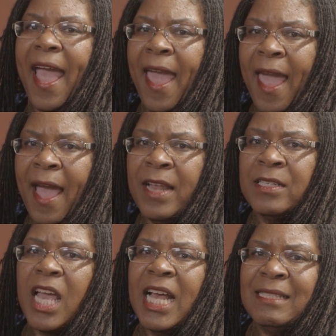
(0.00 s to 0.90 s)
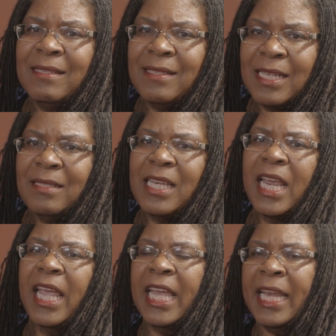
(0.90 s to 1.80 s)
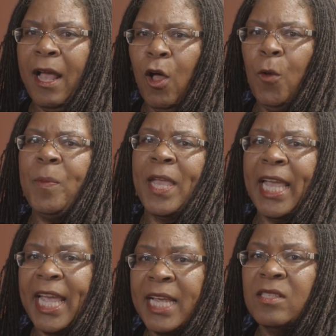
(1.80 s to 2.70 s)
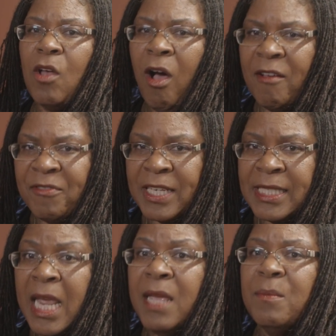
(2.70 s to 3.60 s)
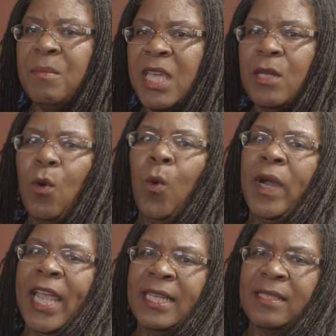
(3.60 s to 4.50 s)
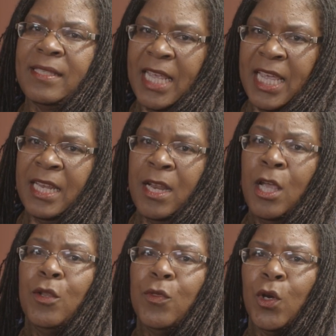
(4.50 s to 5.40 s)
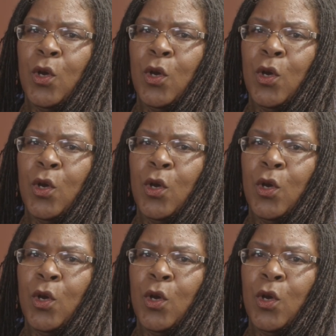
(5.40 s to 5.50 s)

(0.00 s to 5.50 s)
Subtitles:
and assisting in helping its office meet or exceed the